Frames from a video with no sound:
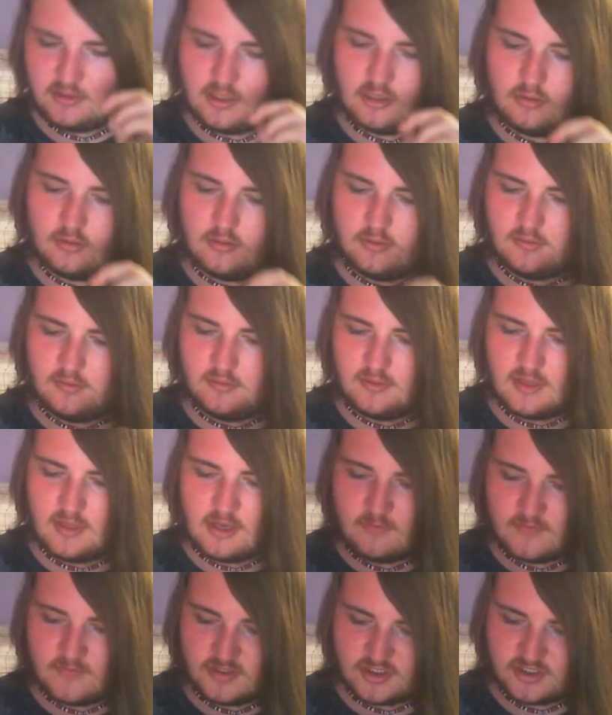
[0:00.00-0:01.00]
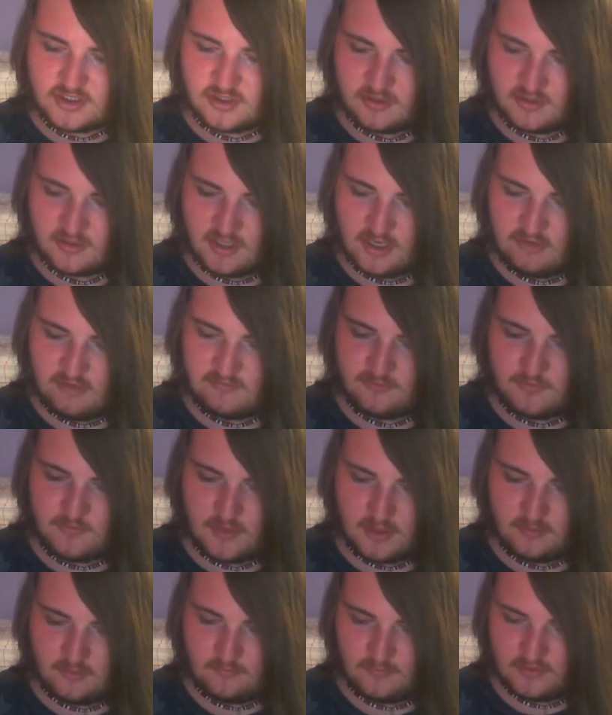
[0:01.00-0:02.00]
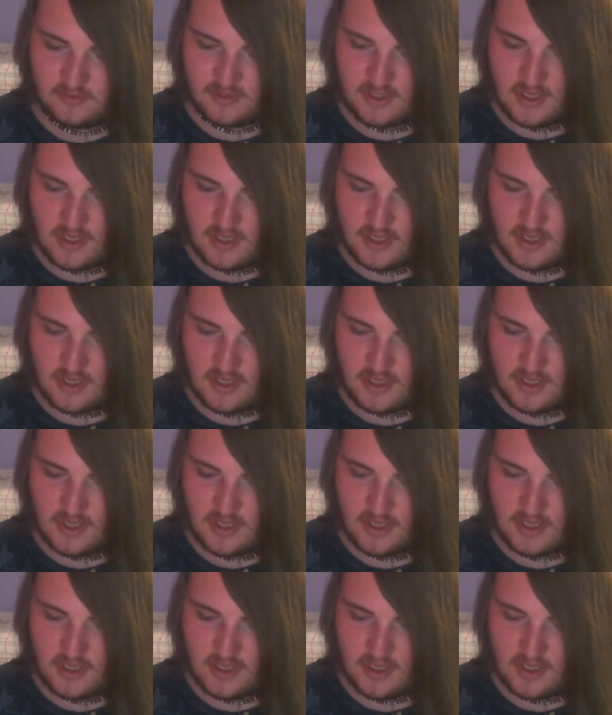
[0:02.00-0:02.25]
Now, average lifespans for